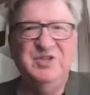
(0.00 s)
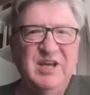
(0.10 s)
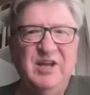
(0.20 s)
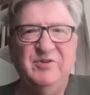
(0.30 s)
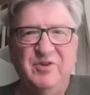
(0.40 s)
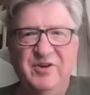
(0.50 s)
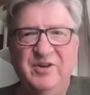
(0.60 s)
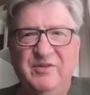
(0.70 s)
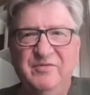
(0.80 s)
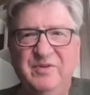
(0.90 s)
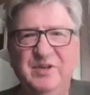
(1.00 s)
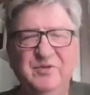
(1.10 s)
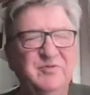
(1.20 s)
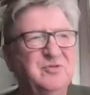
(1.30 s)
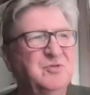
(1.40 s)
had heard of. We
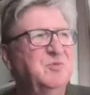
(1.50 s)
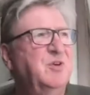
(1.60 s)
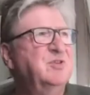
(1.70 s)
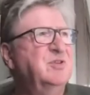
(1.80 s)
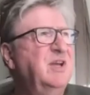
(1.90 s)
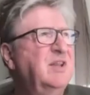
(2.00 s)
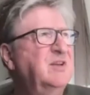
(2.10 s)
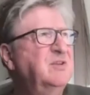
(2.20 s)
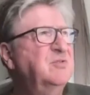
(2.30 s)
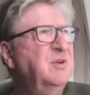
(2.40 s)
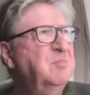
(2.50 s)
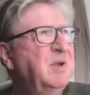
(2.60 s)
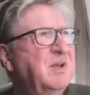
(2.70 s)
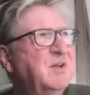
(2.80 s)
used to work together and doing big